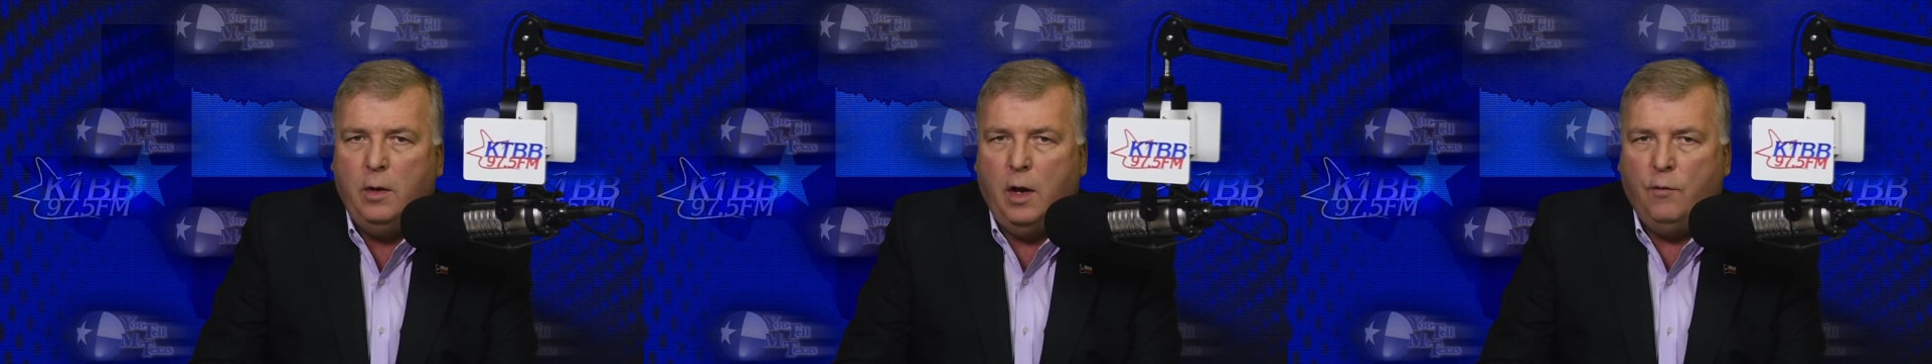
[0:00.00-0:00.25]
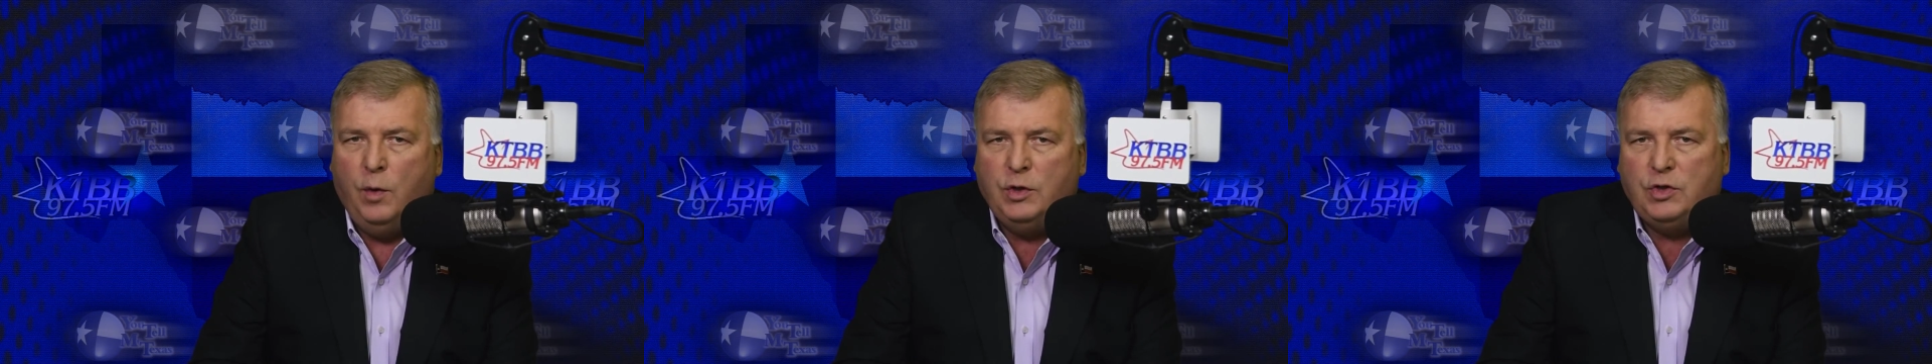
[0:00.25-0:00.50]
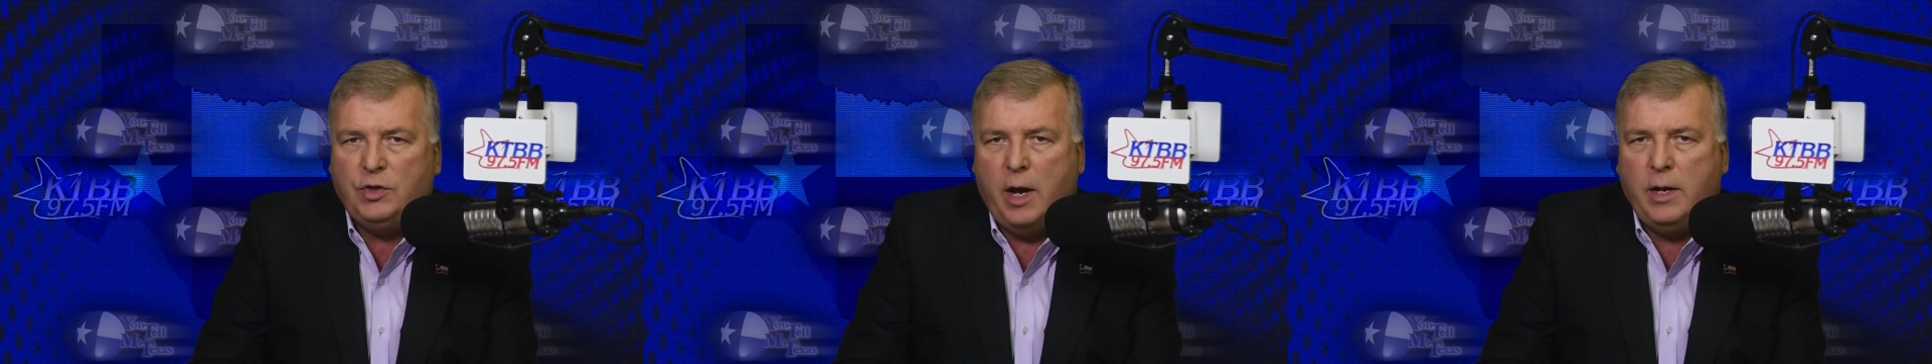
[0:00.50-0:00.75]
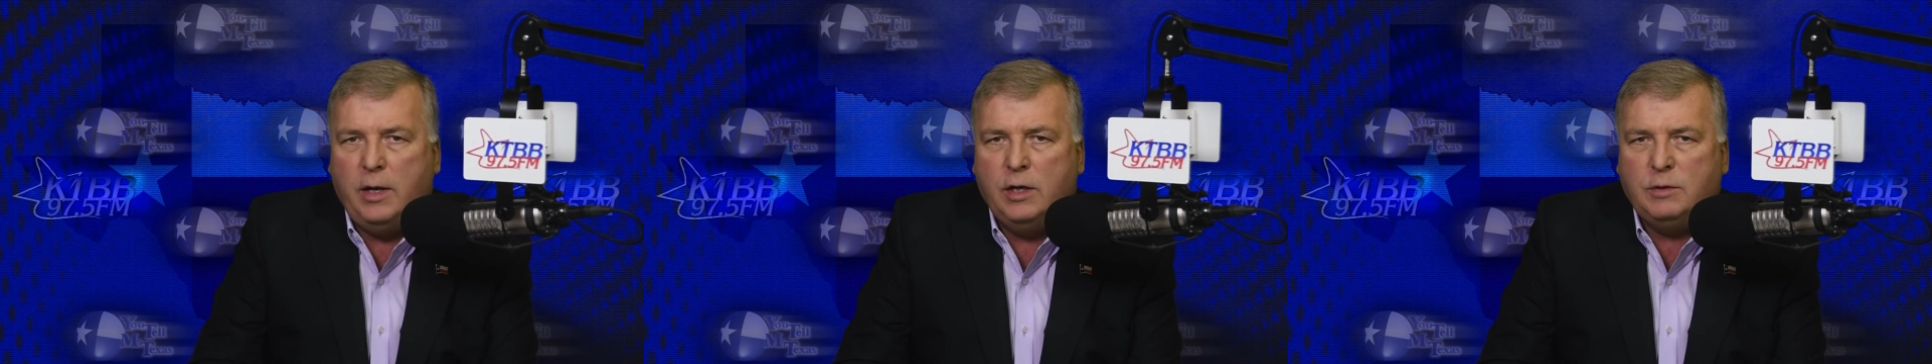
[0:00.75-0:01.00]
of which
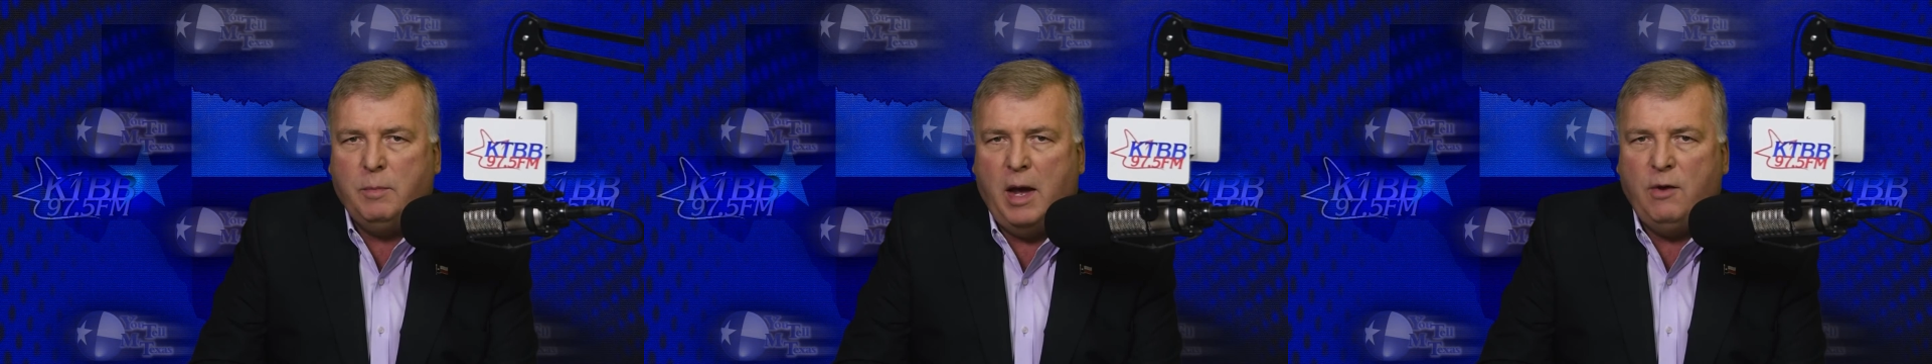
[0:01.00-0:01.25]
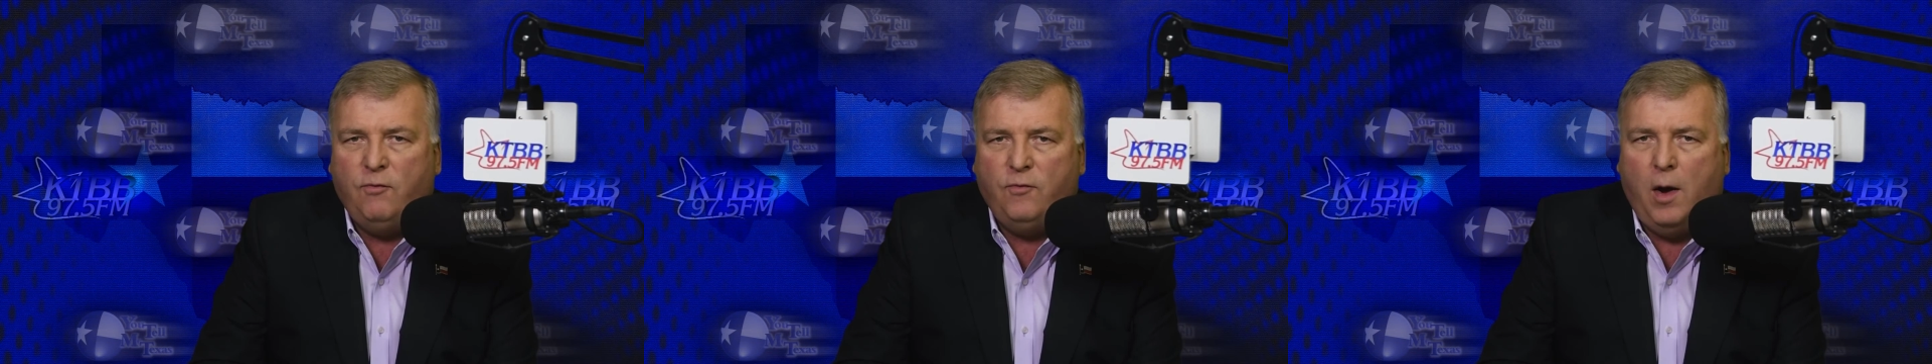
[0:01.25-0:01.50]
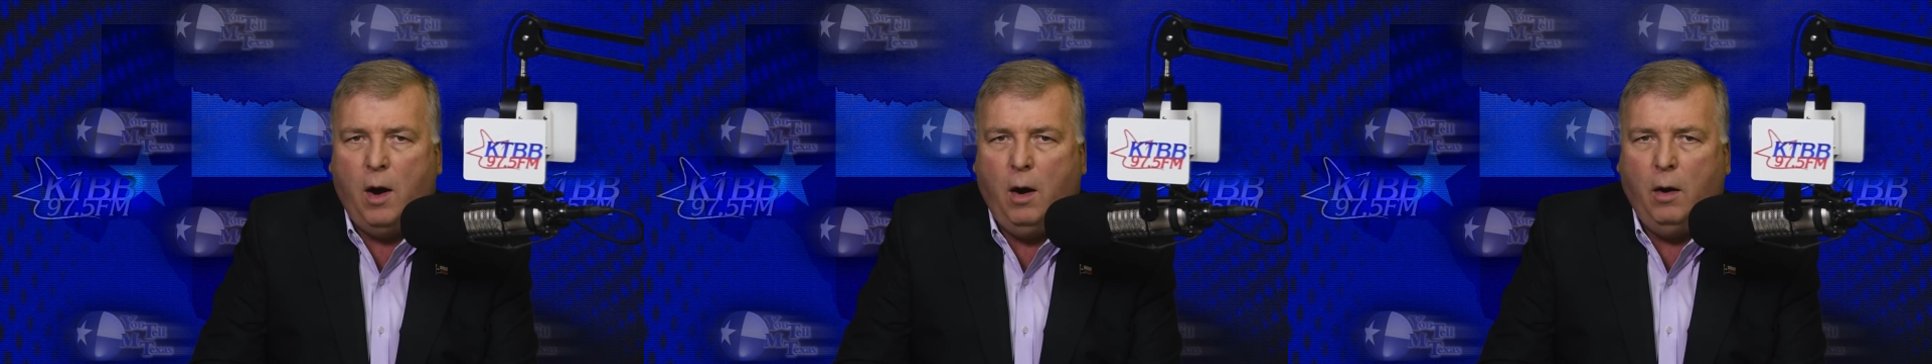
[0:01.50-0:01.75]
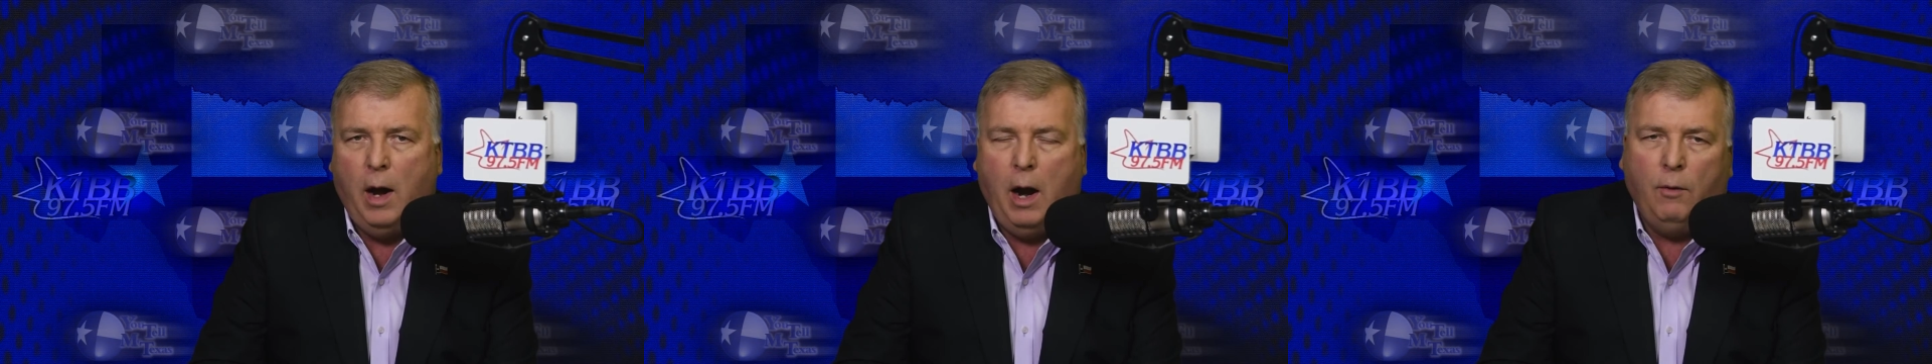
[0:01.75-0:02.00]
China is by
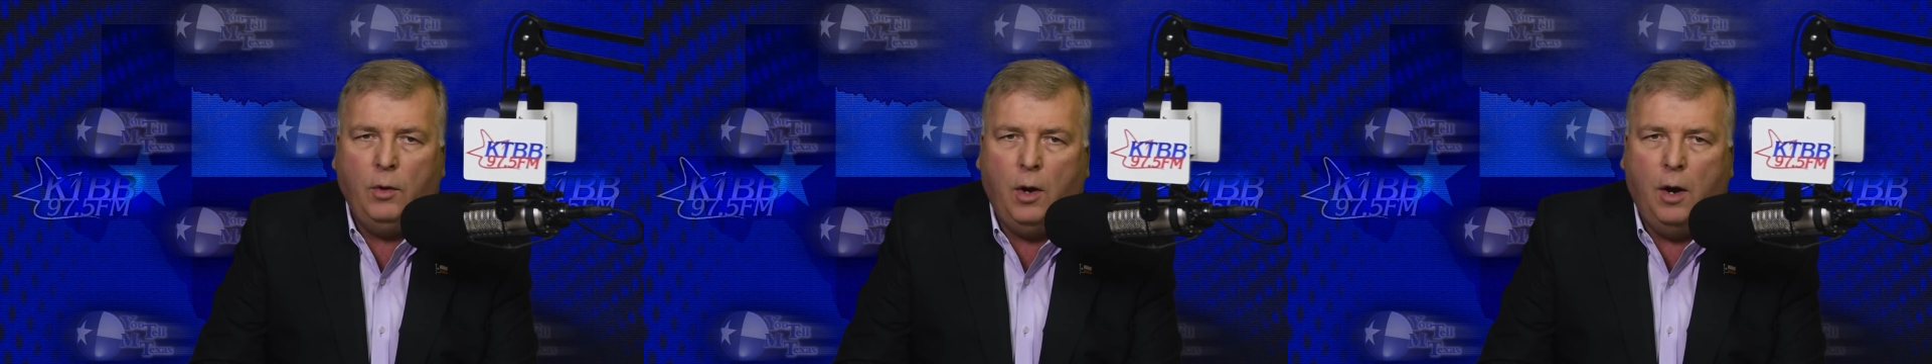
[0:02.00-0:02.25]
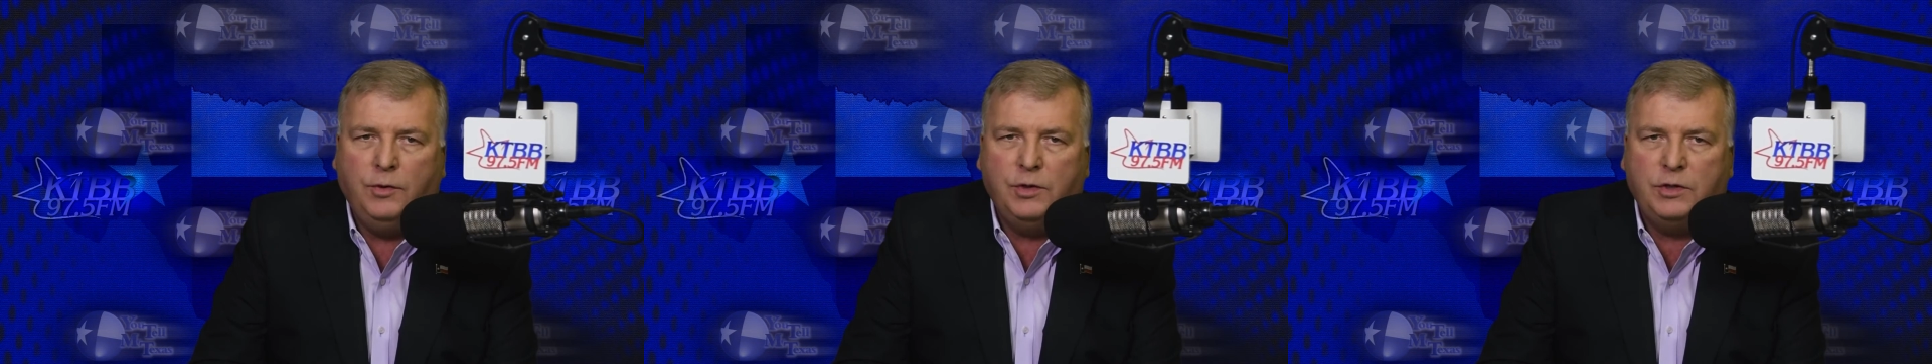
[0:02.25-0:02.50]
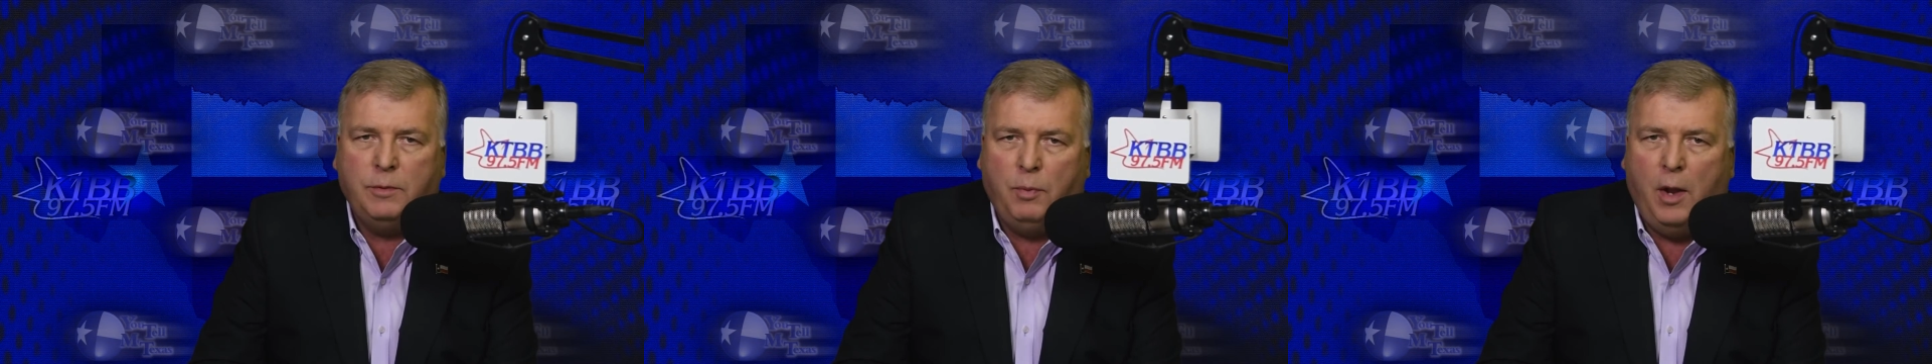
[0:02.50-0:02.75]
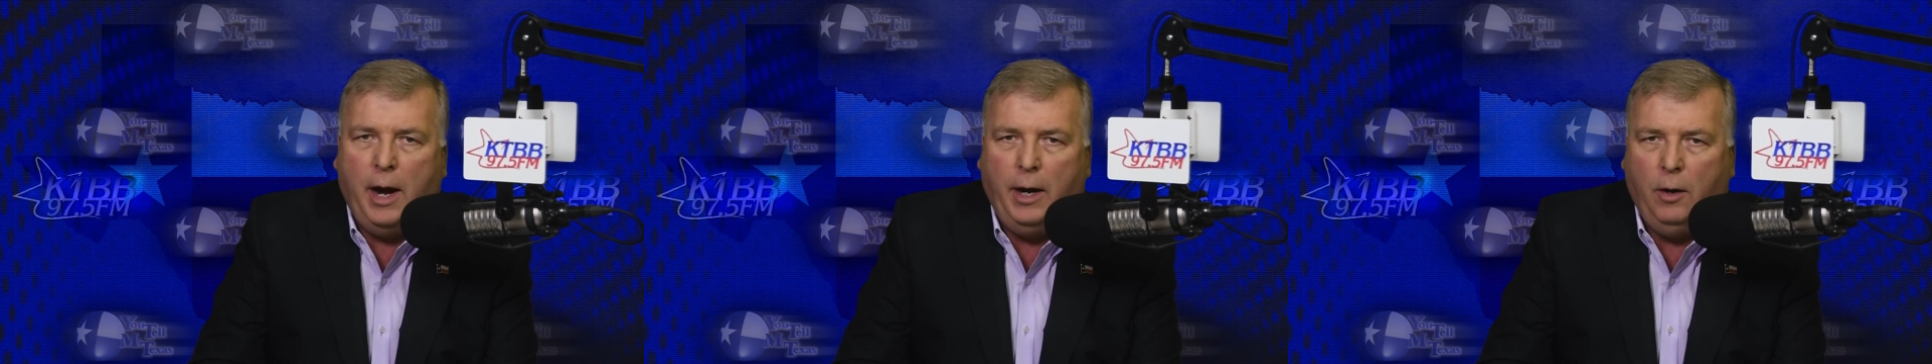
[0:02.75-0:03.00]
far our largest
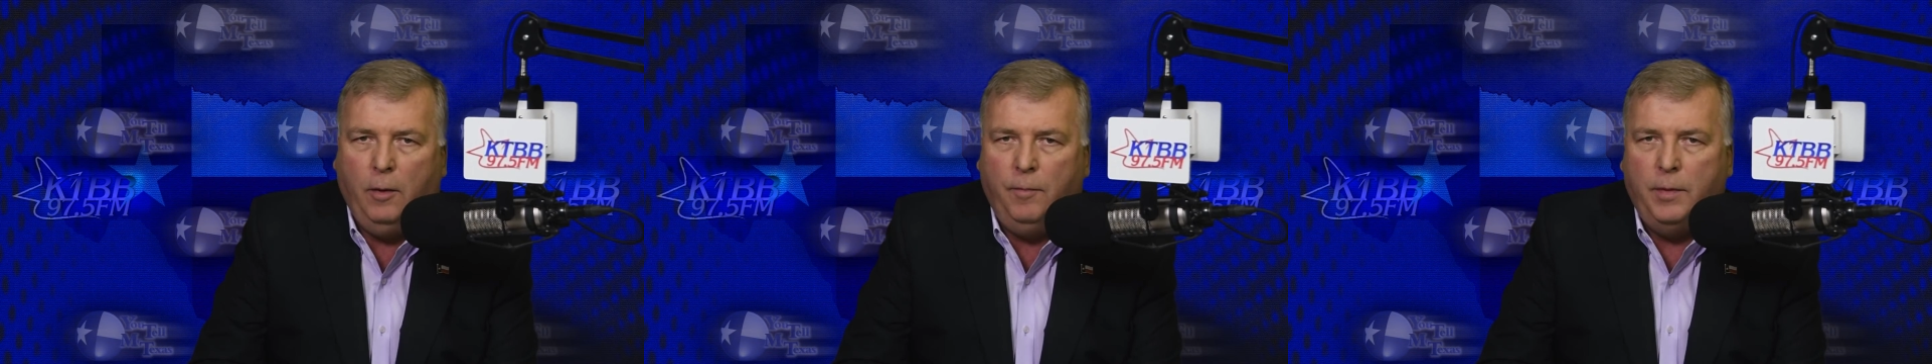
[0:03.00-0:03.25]
supplier.